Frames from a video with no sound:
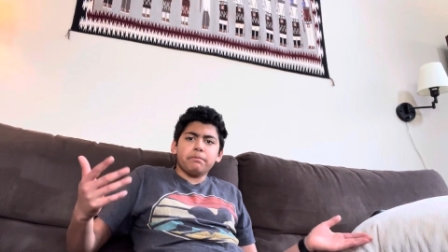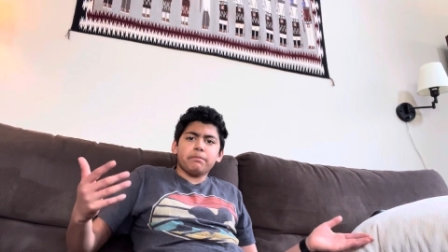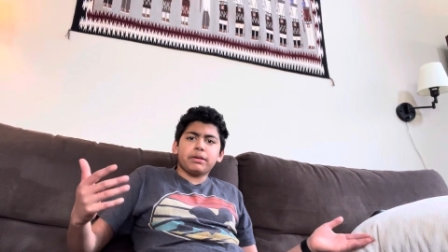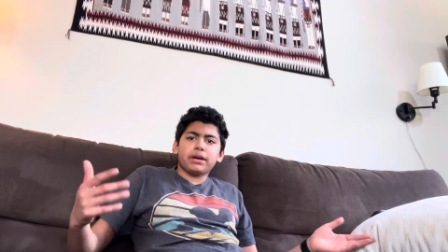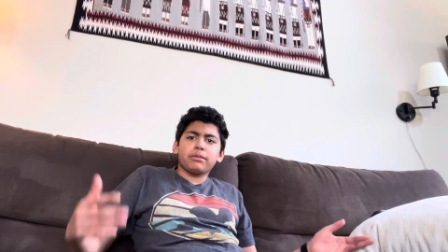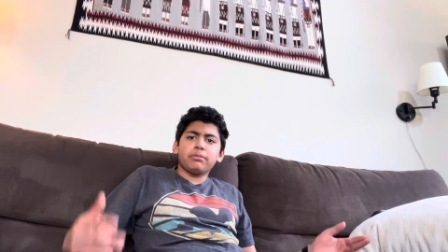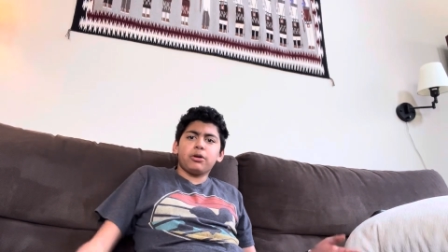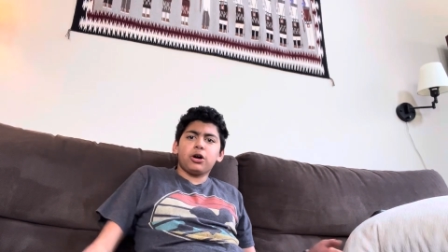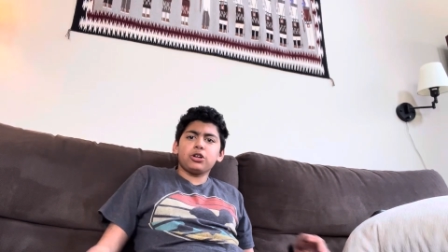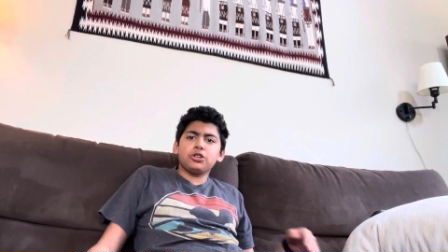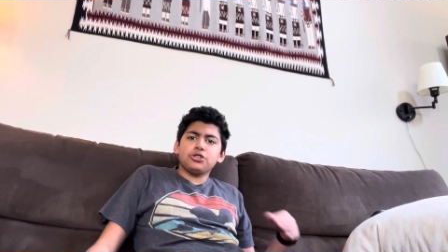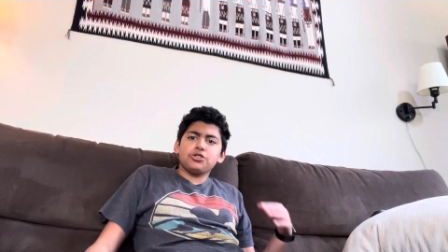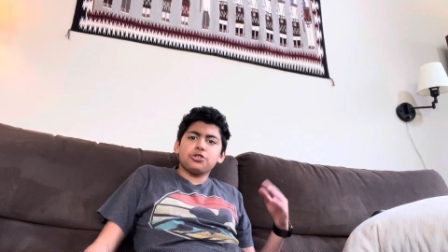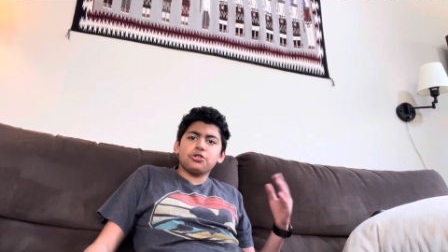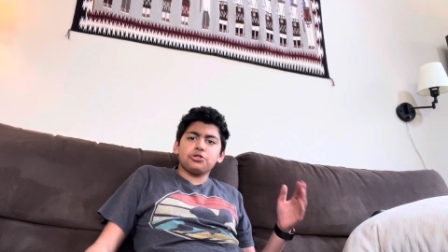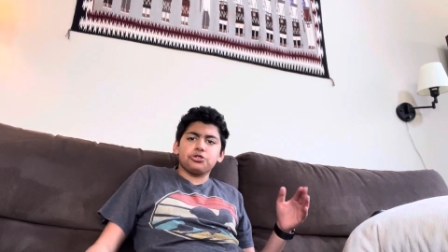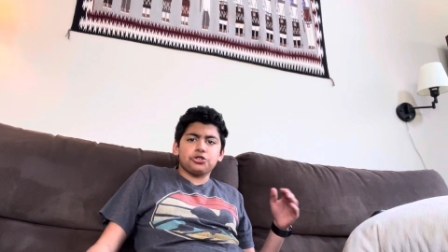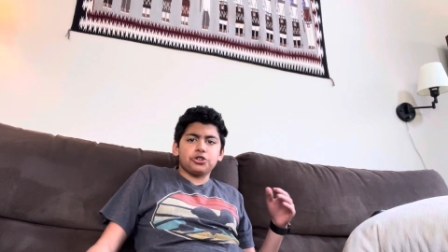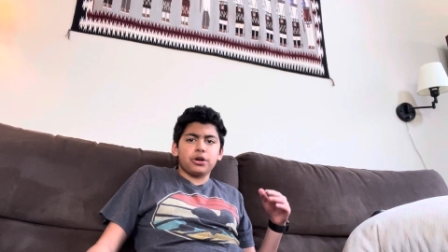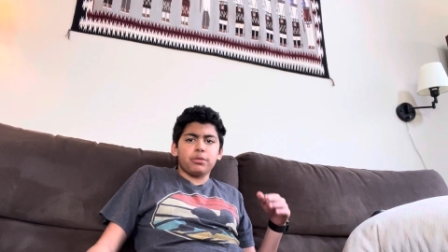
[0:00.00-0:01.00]
Big
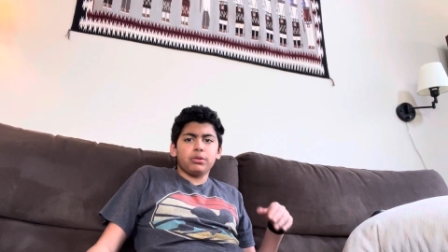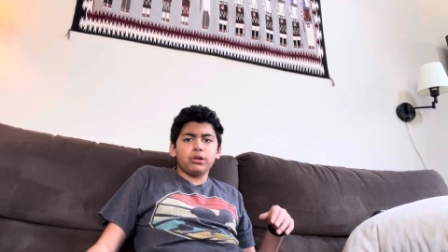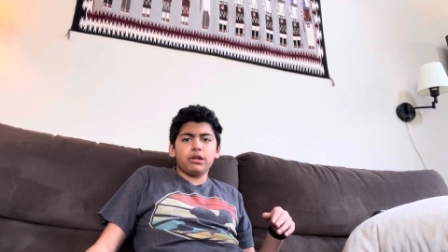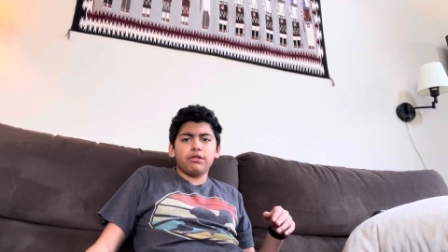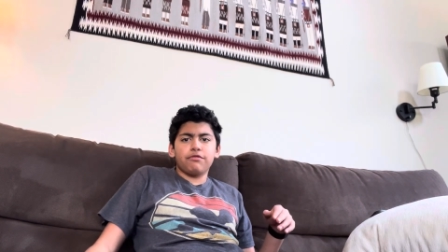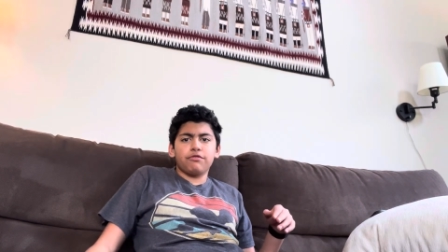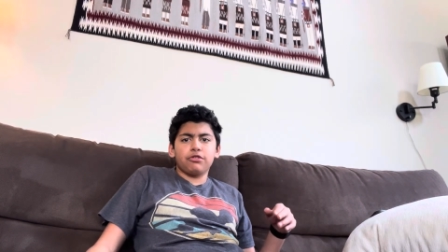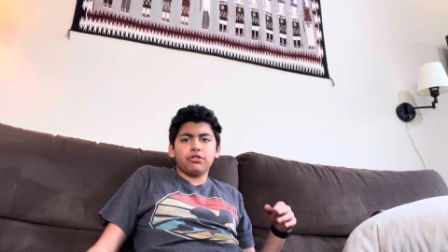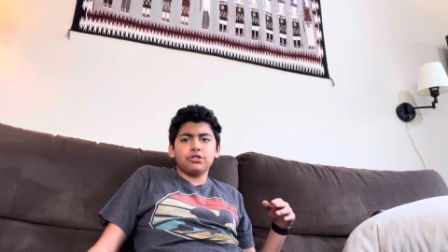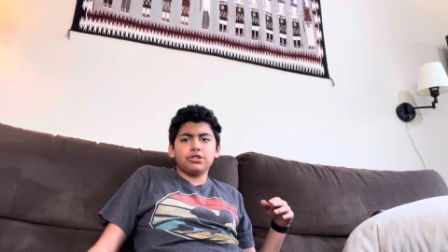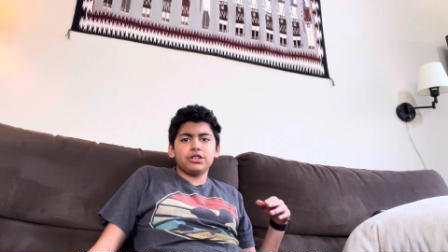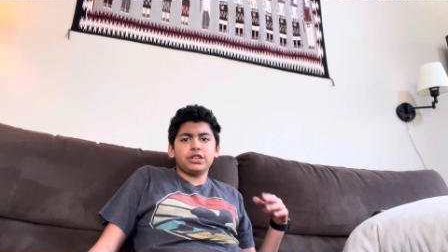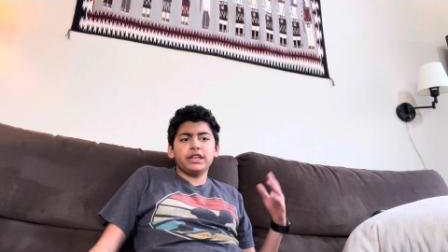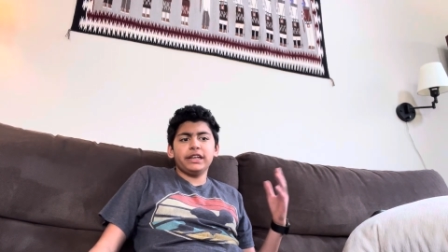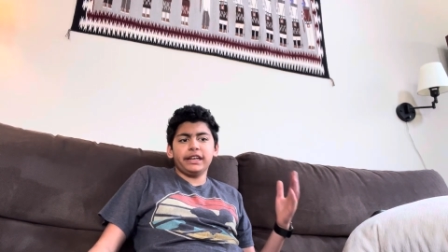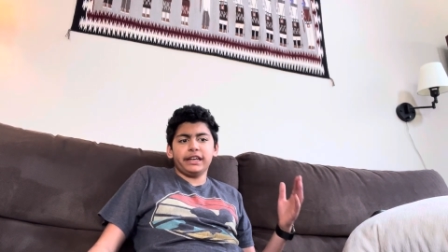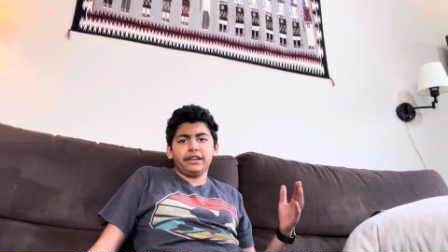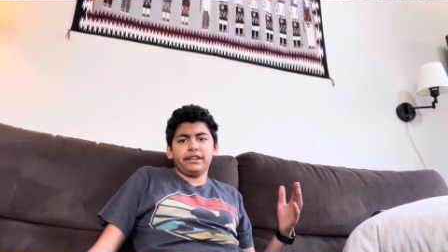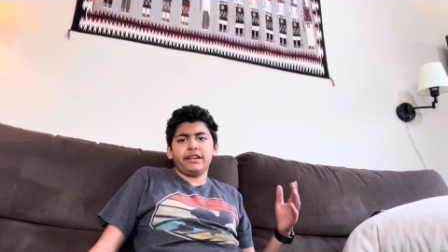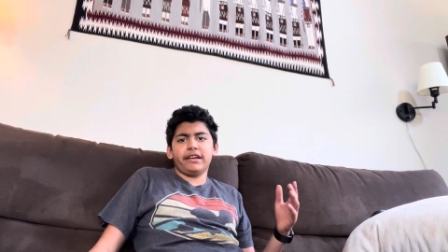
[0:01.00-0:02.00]
monster, trouble at first,
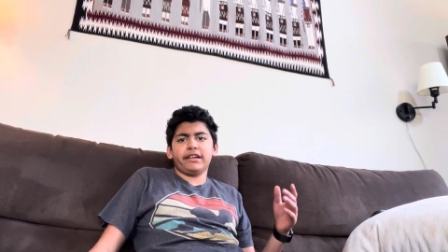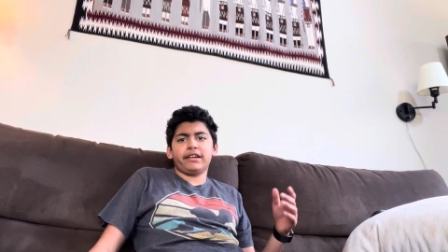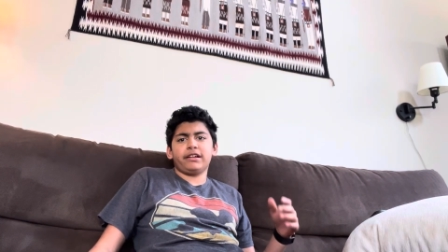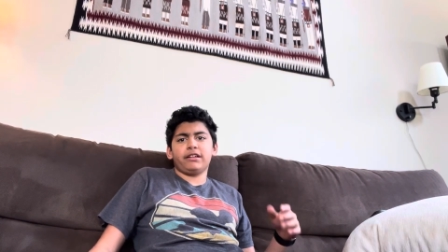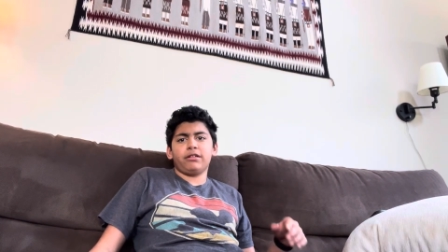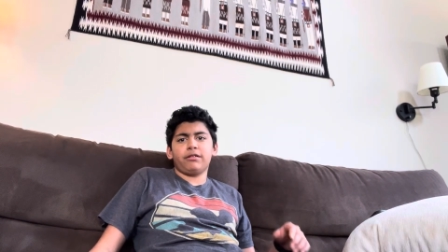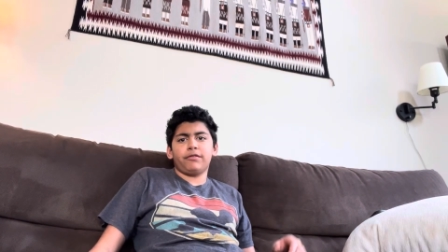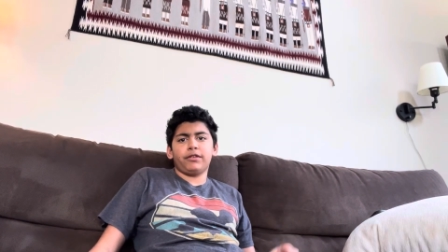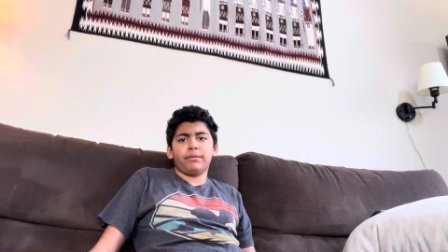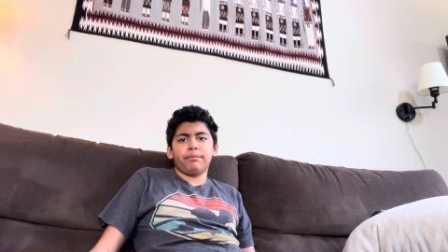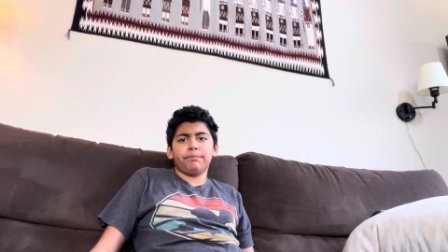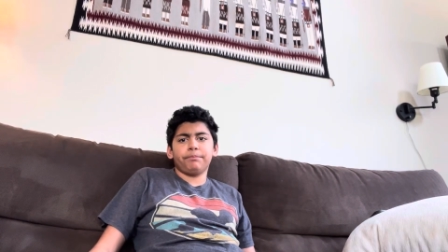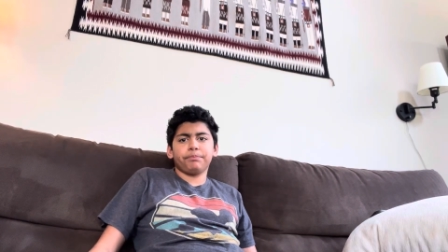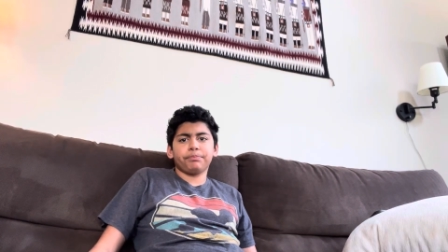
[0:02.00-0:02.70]
he can take care of him.